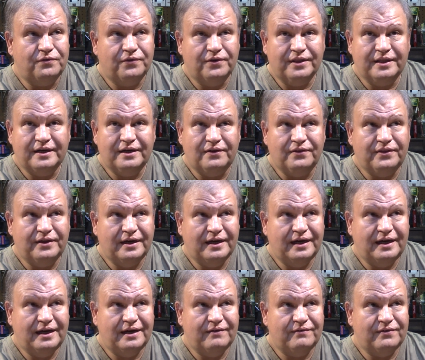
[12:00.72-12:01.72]
for the health I
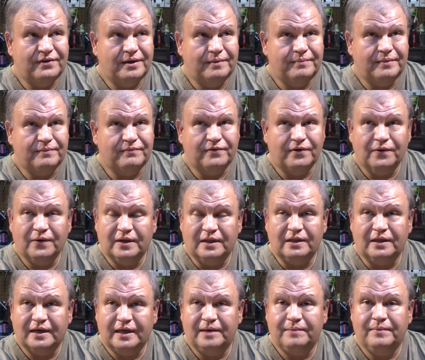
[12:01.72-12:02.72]
have. I'm a very
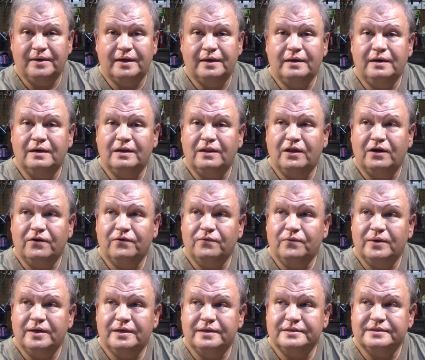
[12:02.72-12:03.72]
lucky man in a lot of
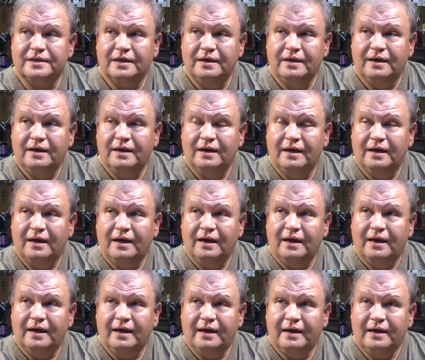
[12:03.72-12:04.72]
ways.
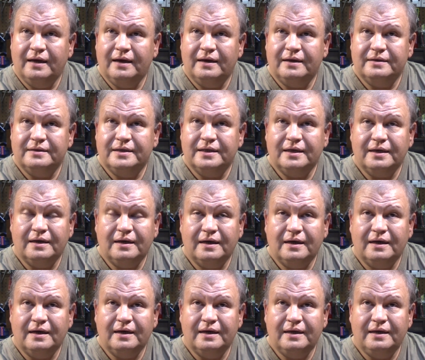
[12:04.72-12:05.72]
And
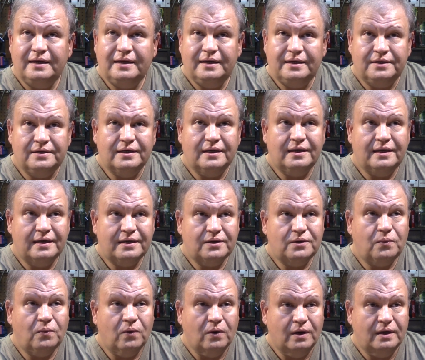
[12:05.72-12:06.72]
I need to get
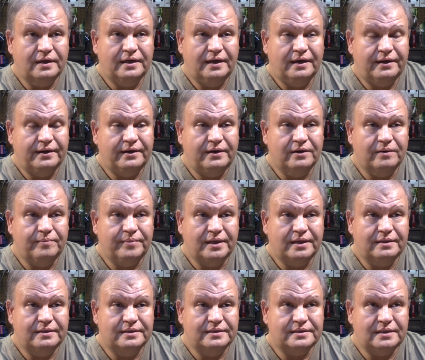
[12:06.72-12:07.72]
to work down here
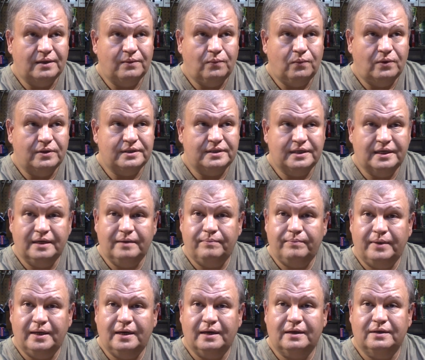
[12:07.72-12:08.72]
because I want to get
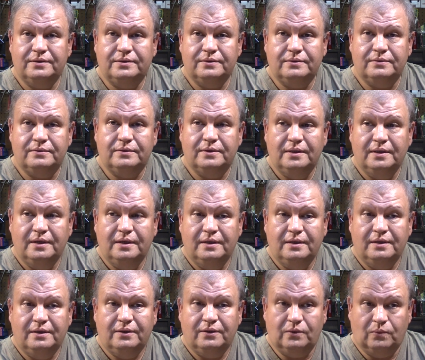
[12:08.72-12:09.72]
back to
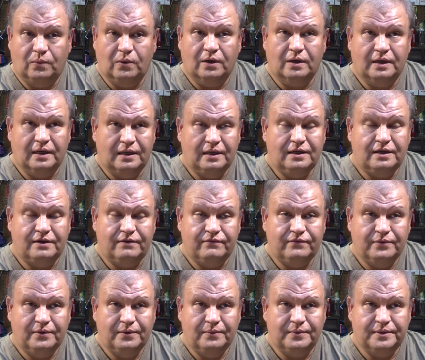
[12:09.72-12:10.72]
the work I love,
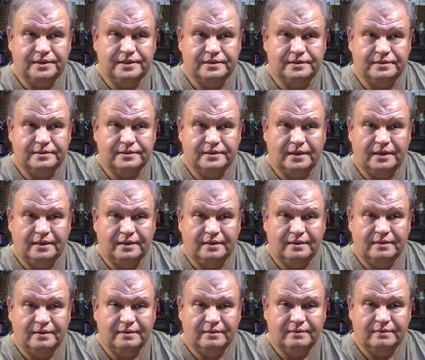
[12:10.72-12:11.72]
which is
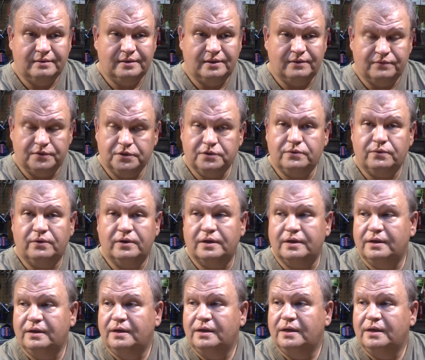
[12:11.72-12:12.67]
restoring